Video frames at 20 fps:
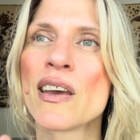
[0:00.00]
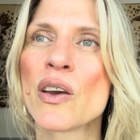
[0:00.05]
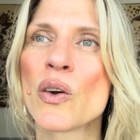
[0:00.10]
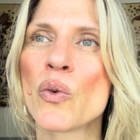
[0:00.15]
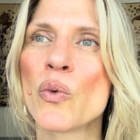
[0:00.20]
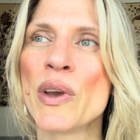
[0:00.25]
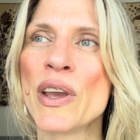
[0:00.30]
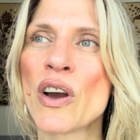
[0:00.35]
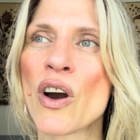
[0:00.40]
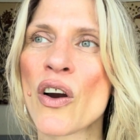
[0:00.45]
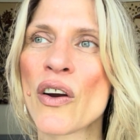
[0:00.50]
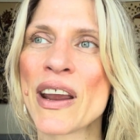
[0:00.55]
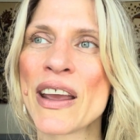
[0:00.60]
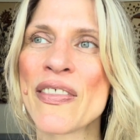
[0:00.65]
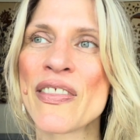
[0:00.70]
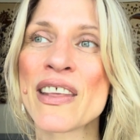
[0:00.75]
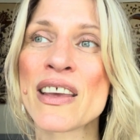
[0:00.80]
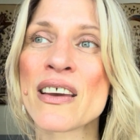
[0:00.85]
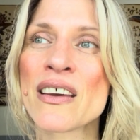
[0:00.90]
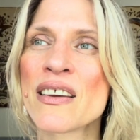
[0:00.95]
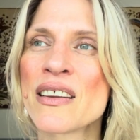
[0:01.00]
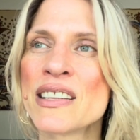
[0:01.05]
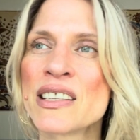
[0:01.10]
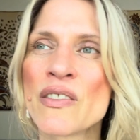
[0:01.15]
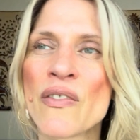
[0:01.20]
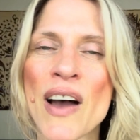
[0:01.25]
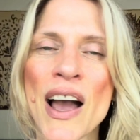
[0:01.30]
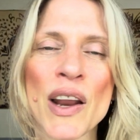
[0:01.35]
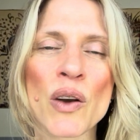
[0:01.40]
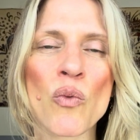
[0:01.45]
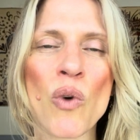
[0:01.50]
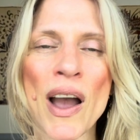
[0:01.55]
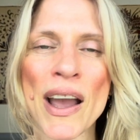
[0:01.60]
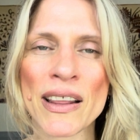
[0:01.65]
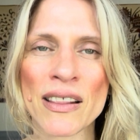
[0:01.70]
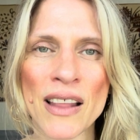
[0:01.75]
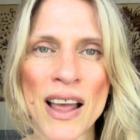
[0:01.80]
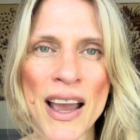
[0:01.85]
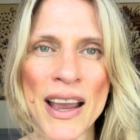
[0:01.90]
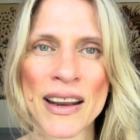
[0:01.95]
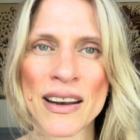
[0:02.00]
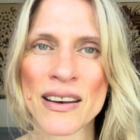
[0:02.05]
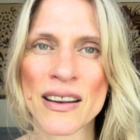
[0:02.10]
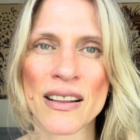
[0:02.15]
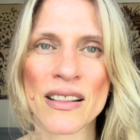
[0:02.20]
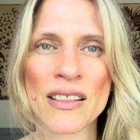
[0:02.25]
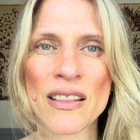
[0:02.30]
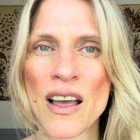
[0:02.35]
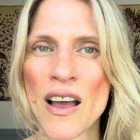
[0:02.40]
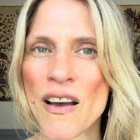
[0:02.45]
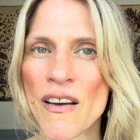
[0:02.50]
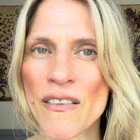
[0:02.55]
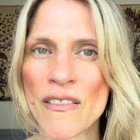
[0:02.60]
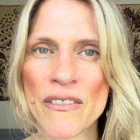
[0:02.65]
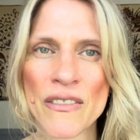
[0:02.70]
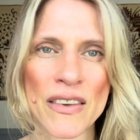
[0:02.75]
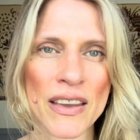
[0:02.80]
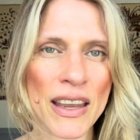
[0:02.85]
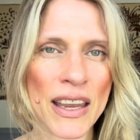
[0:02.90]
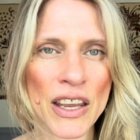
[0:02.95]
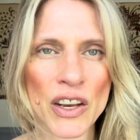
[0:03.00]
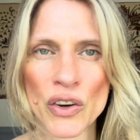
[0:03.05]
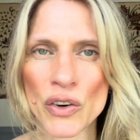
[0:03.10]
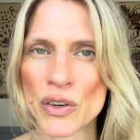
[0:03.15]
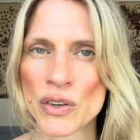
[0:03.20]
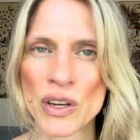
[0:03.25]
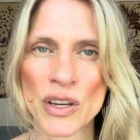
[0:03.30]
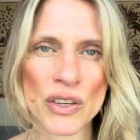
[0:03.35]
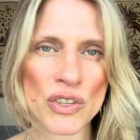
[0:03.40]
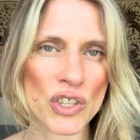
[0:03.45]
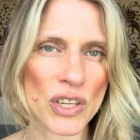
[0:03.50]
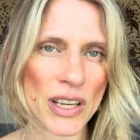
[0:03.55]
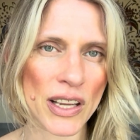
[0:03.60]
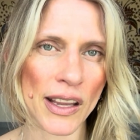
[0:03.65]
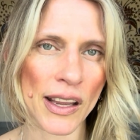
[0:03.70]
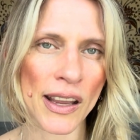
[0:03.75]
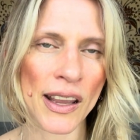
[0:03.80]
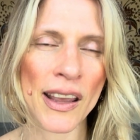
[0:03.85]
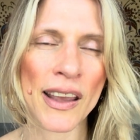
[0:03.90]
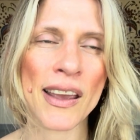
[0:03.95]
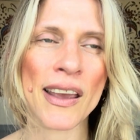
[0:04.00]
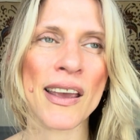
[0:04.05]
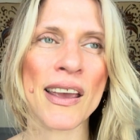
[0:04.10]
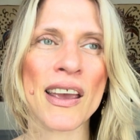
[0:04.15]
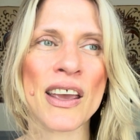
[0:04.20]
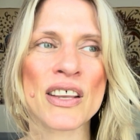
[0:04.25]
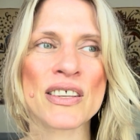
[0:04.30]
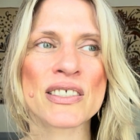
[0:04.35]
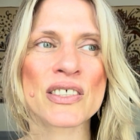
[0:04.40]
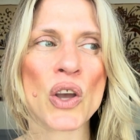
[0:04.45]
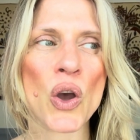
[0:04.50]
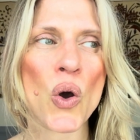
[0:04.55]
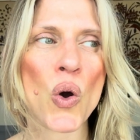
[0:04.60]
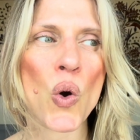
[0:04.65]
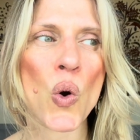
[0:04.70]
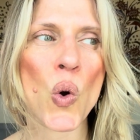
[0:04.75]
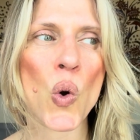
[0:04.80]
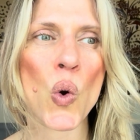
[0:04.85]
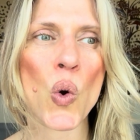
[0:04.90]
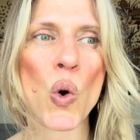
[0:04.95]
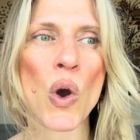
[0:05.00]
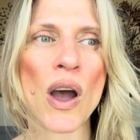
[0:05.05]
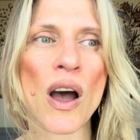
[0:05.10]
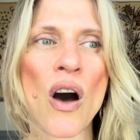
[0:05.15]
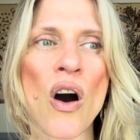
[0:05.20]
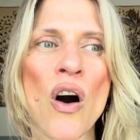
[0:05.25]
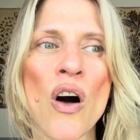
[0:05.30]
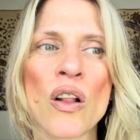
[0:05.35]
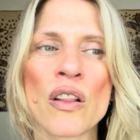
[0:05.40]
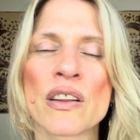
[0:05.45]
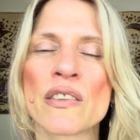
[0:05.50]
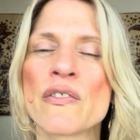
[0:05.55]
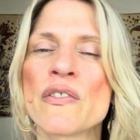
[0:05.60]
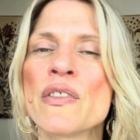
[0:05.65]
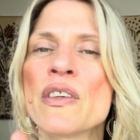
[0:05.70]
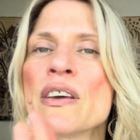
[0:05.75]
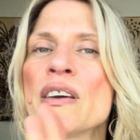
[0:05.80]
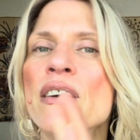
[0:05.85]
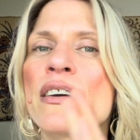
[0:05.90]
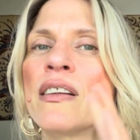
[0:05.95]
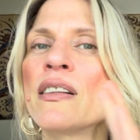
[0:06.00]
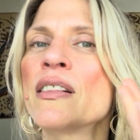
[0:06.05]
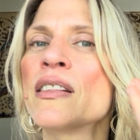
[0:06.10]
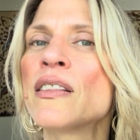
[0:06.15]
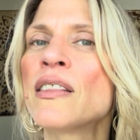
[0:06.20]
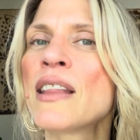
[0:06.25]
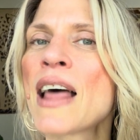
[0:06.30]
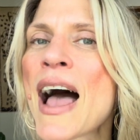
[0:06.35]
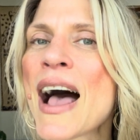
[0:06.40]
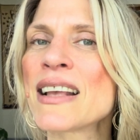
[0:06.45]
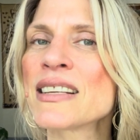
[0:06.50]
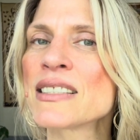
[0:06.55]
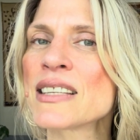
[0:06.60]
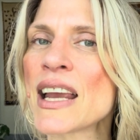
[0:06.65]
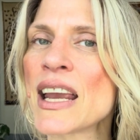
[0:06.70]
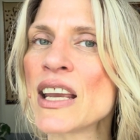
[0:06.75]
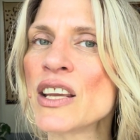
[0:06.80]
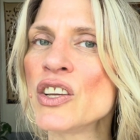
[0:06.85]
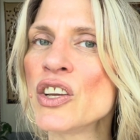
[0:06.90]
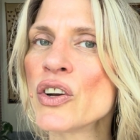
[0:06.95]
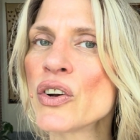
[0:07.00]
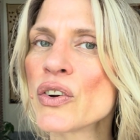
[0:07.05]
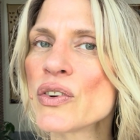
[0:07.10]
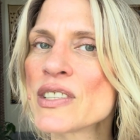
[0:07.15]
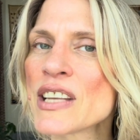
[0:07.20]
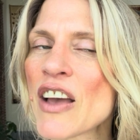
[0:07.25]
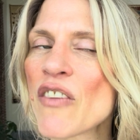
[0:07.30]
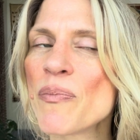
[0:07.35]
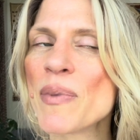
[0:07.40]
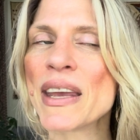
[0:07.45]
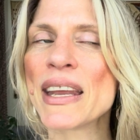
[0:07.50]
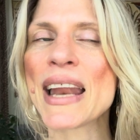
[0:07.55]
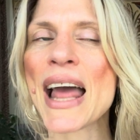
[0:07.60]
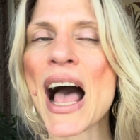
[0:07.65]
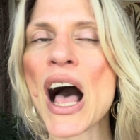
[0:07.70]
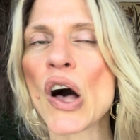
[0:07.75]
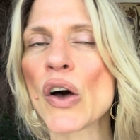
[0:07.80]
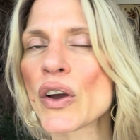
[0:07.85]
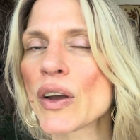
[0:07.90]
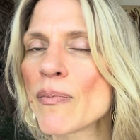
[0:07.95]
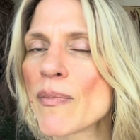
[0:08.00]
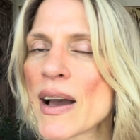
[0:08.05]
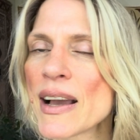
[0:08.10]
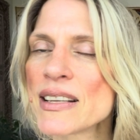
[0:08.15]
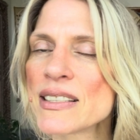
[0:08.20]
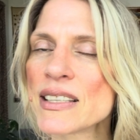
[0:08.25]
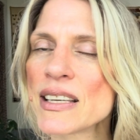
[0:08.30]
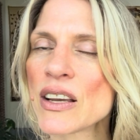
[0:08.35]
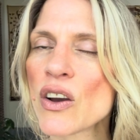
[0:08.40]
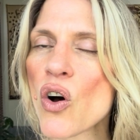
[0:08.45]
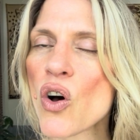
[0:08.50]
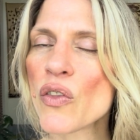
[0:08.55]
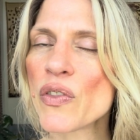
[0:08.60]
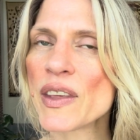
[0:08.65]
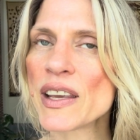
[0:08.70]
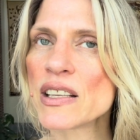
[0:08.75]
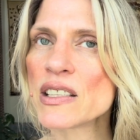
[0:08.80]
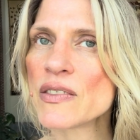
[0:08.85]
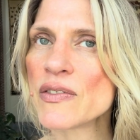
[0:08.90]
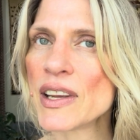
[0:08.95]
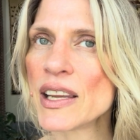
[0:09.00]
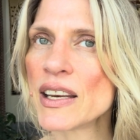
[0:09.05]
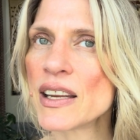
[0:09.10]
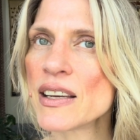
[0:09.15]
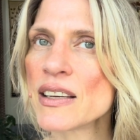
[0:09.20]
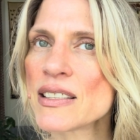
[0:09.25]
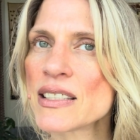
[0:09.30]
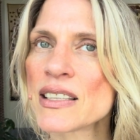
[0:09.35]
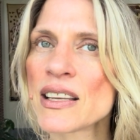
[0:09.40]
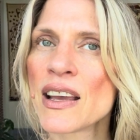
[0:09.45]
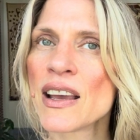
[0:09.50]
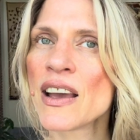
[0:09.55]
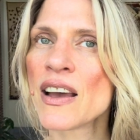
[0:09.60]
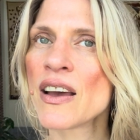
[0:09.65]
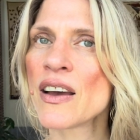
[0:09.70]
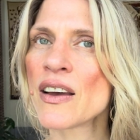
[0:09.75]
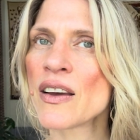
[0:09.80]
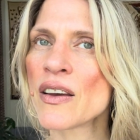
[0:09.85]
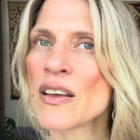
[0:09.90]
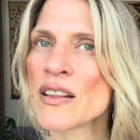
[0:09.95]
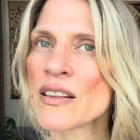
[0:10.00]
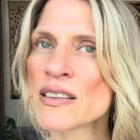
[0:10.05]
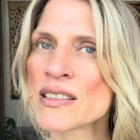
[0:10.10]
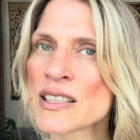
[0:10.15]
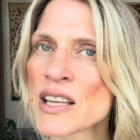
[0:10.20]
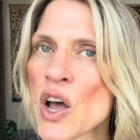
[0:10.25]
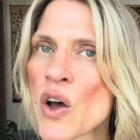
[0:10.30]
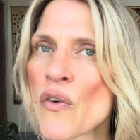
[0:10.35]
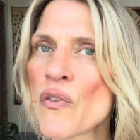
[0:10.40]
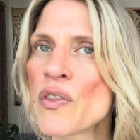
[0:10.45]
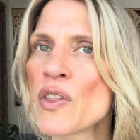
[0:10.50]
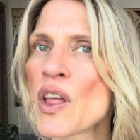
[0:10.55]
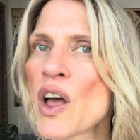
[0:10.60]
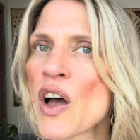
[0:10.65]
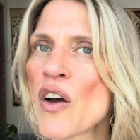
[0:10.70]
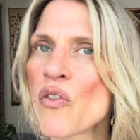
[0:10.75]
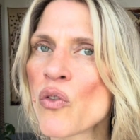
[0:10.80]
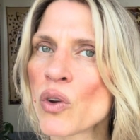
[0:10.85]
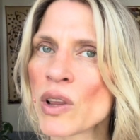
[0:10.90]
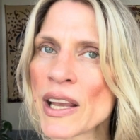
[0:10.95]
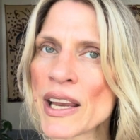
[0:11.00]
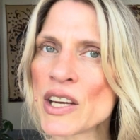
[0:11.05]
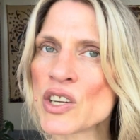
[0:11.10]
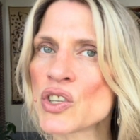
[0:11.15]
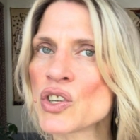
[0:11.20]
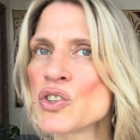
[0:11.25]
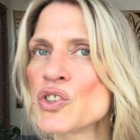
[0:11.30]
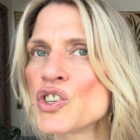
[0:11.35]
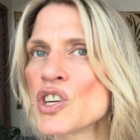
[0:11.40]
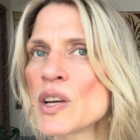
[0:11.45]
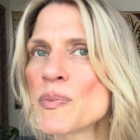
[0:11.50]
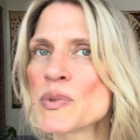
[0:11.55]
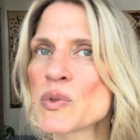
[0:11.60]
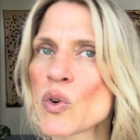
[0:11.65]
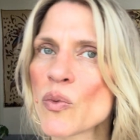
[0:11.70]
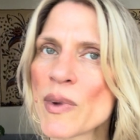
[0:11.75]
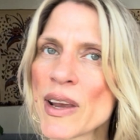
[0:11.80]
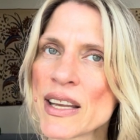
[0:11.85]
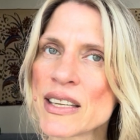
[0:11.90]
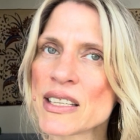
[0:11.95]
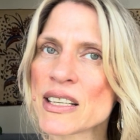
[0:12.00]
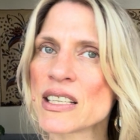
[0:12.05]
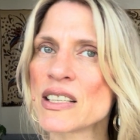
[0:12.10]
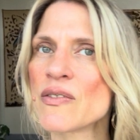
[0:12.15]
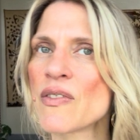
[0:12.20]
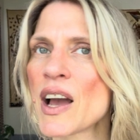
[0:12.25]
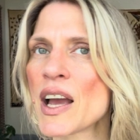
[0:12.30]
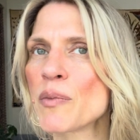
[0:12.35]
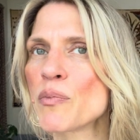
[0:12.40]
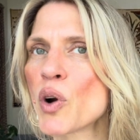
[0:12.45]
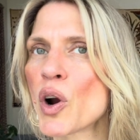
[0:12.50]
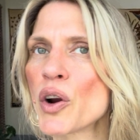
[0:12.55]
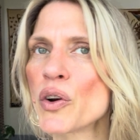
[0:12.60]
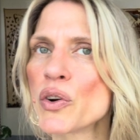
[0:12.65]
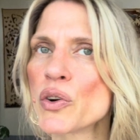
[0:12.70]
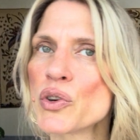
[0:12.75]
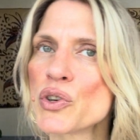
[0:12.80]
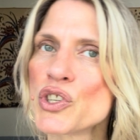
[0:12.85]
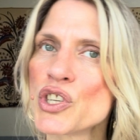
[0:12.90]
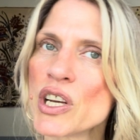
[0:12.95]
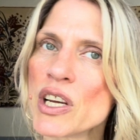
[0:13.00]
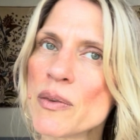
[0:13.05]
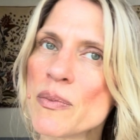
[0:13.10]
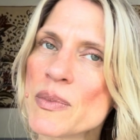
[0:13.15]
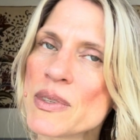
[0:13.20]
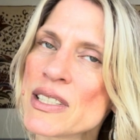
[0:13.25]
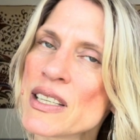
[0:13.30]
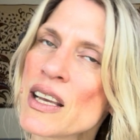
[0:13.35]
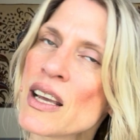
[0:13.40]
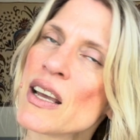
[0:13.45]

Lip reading: We are in the divine white light love energy. So all of the last 8 years have been alchemizing all things Venus, self-love, relationships, romantic divine partnerships,